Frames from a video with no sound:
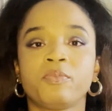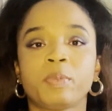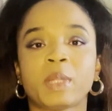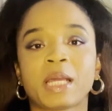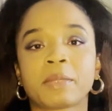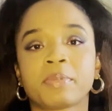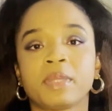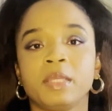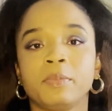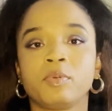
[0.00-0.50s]

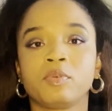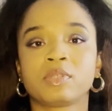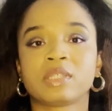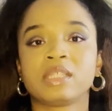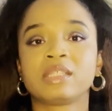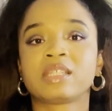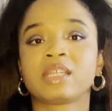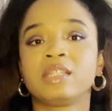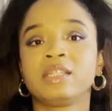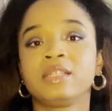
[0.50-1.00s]
black people
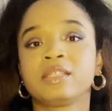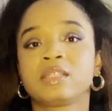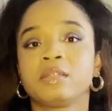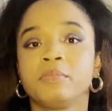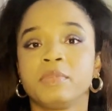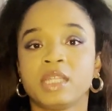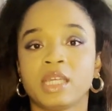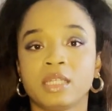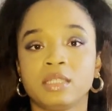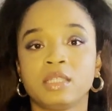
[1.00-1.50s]
since at least the
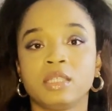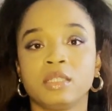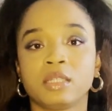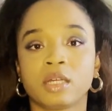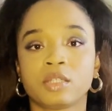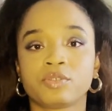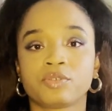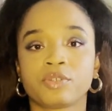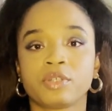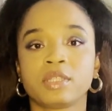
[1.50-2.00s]

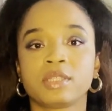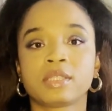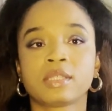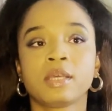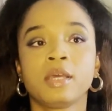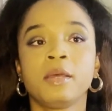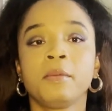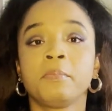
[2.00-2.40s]
mid-1800s,